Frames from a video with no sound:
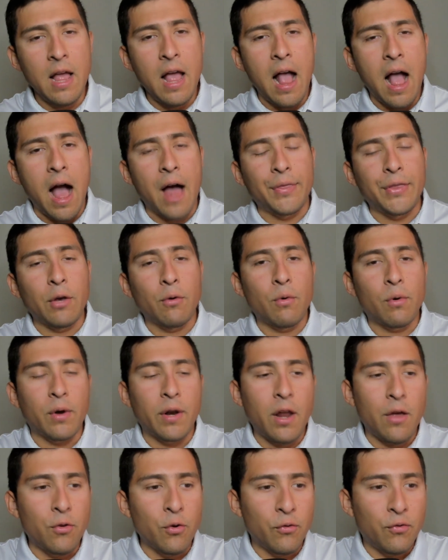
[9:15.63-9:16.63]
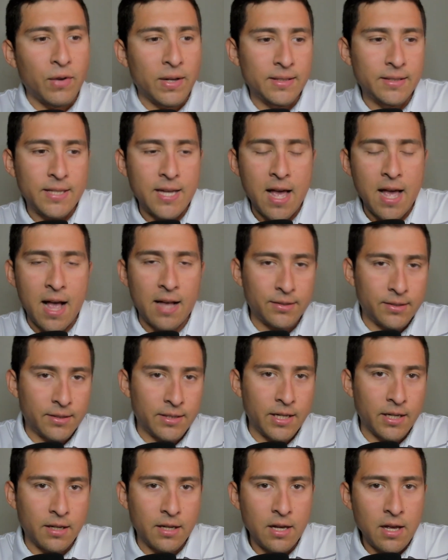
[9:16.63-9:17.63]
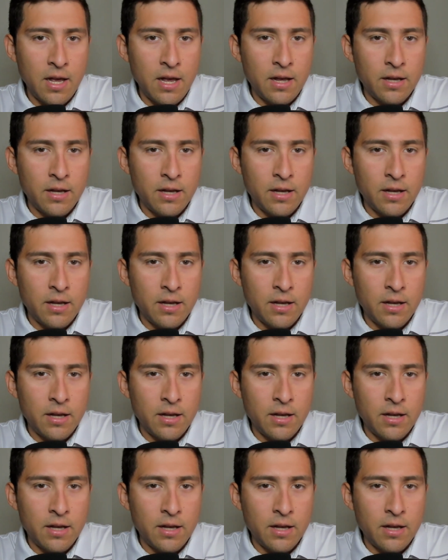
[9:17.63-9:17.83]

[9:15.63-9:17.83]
I think we're gonna do fantastic.